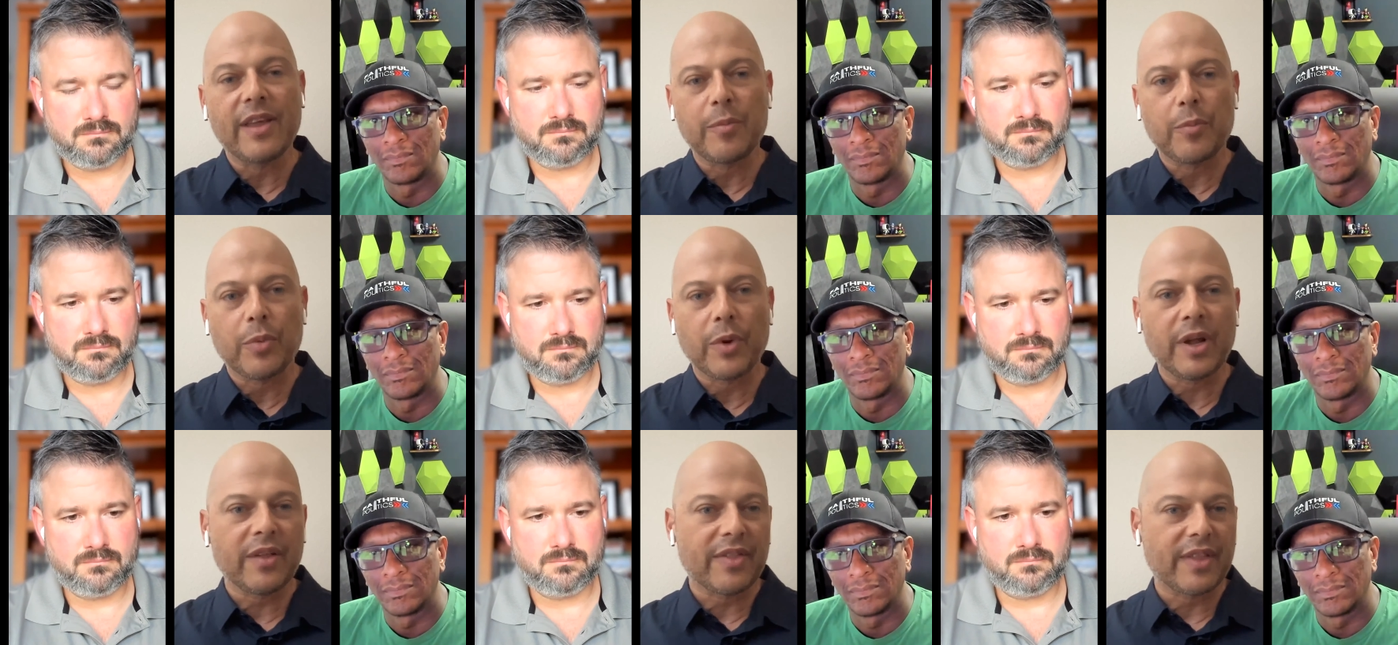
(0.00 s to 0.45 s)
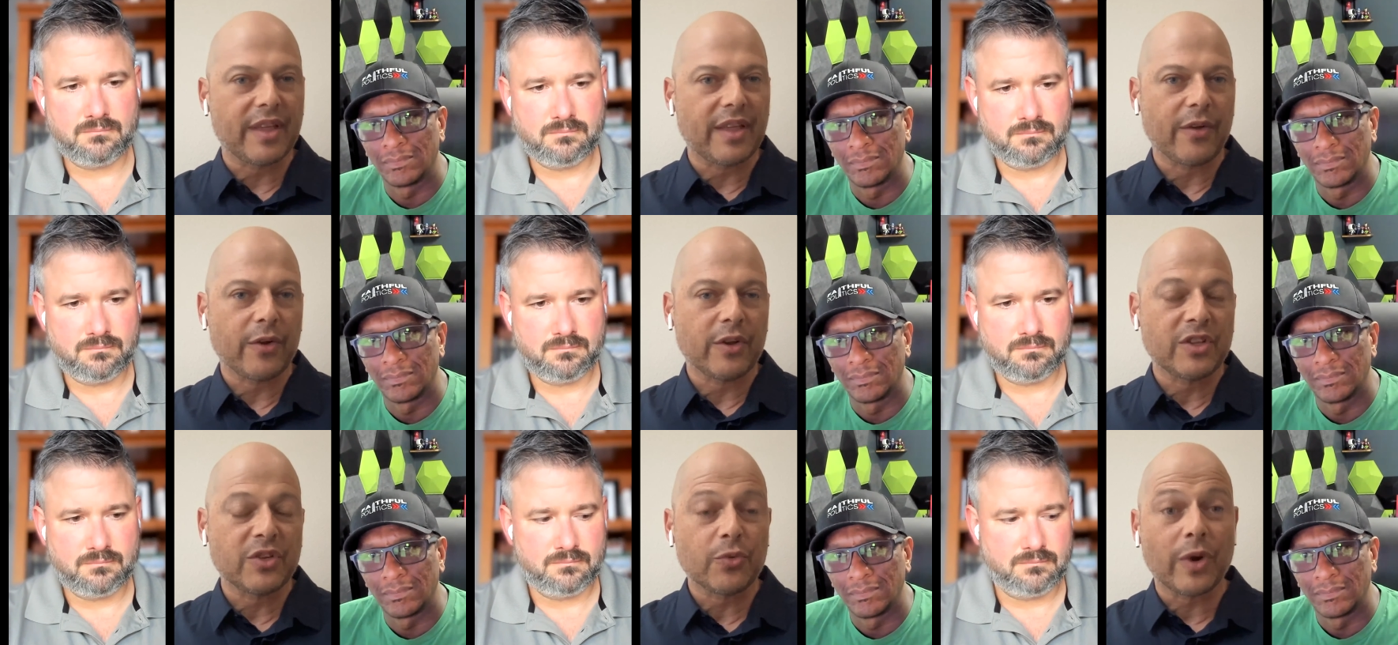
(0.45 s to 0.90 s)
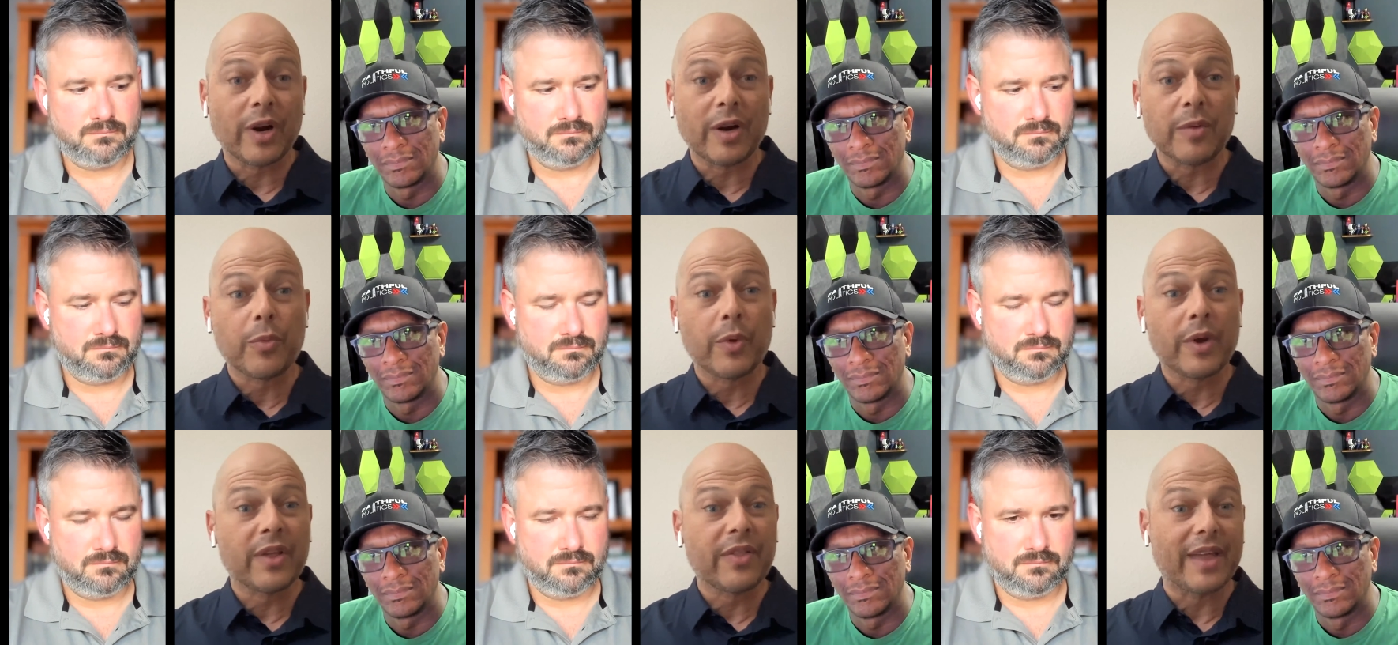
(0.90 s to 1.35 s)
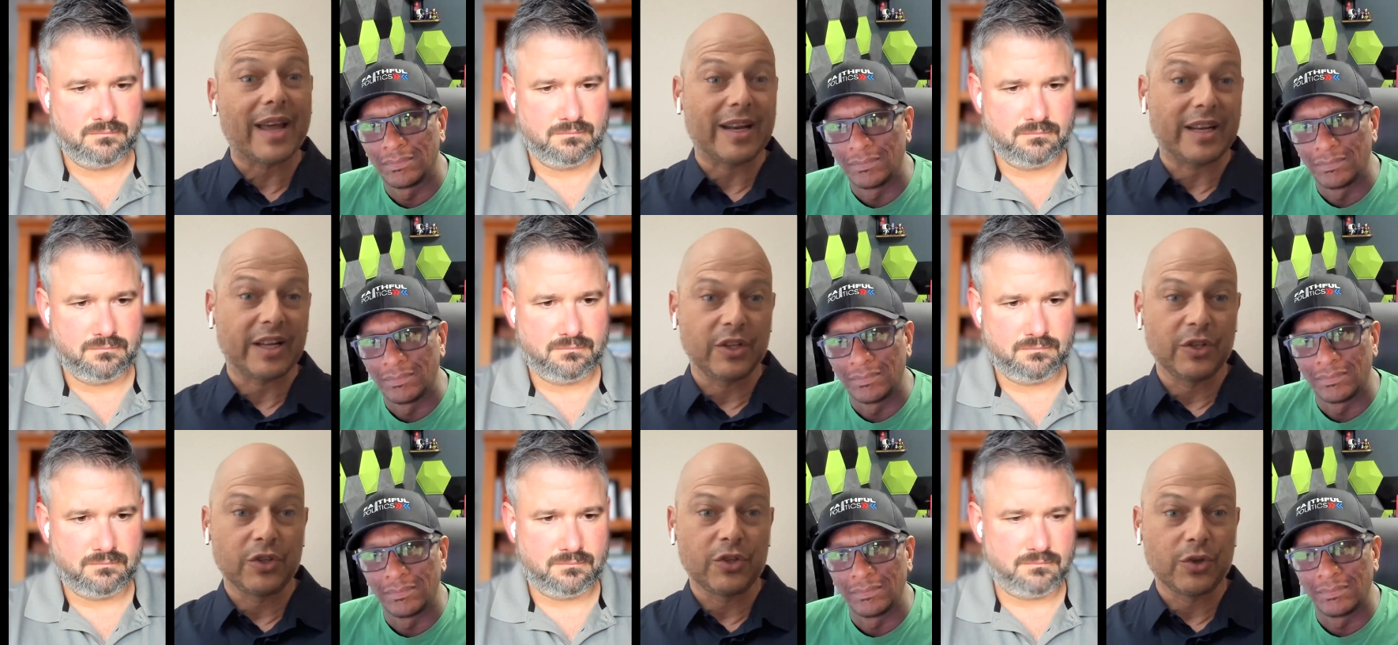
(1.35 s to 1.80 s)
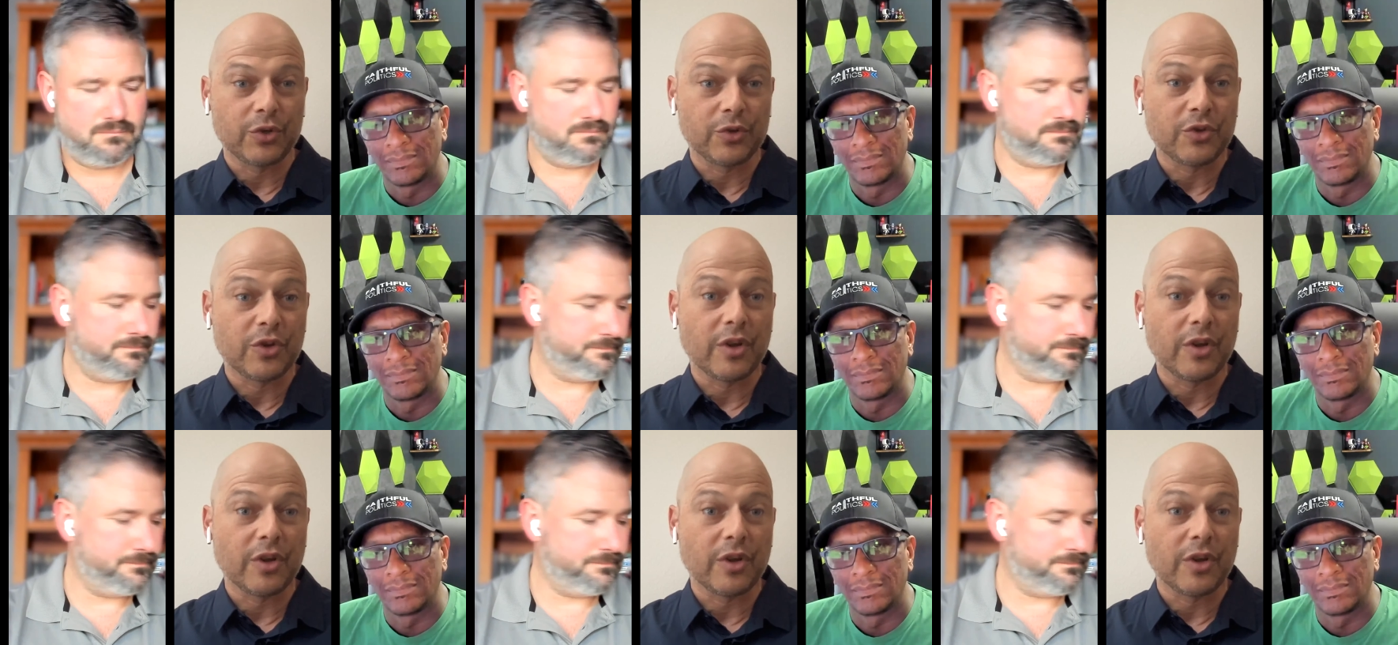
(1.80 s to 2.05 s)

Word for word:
Speaker 1: they bring, they try to bring that into